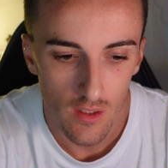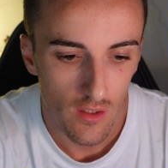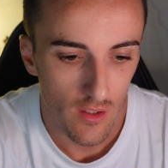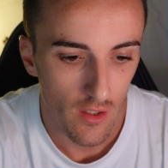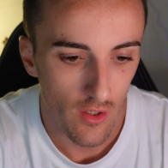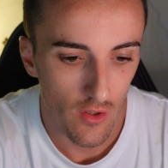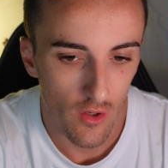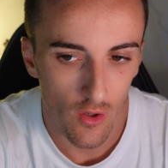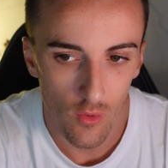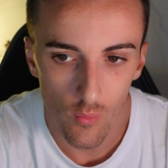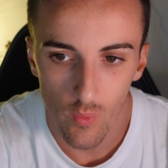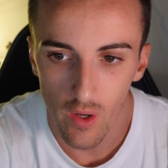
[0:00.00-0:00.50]

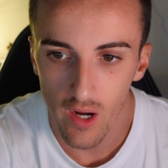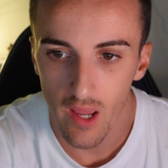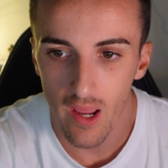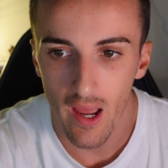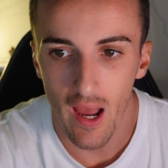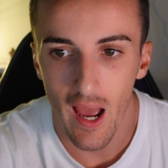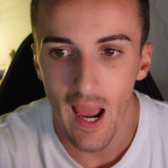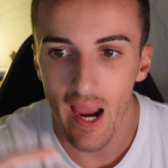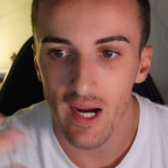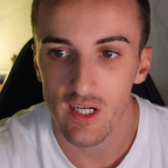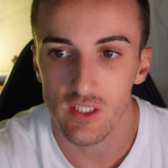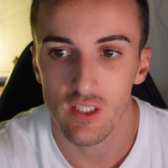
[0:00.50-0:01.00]
You know, when I
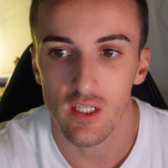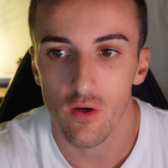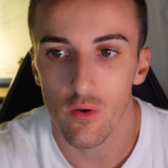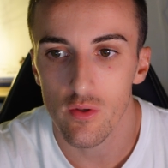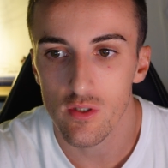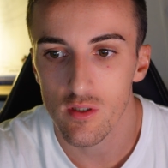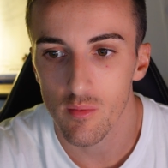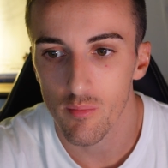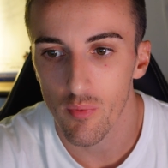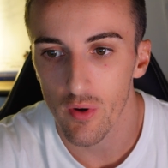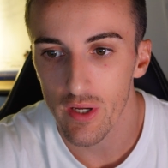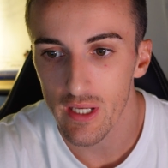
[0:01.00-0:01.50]
actually go
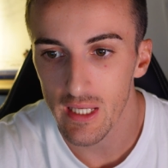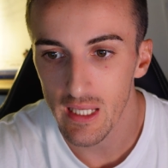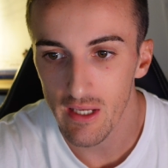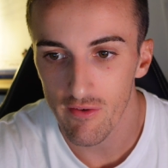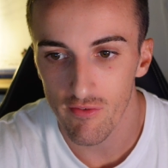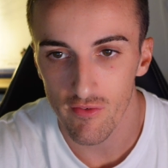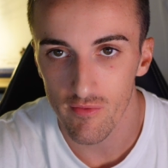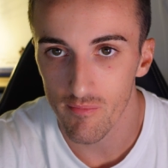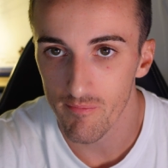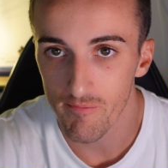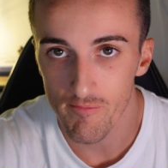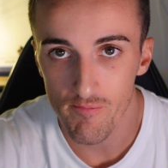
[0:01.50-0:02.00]
to break
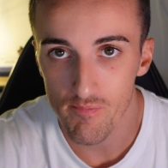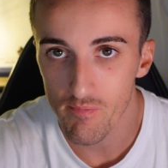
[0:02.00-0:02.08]
even,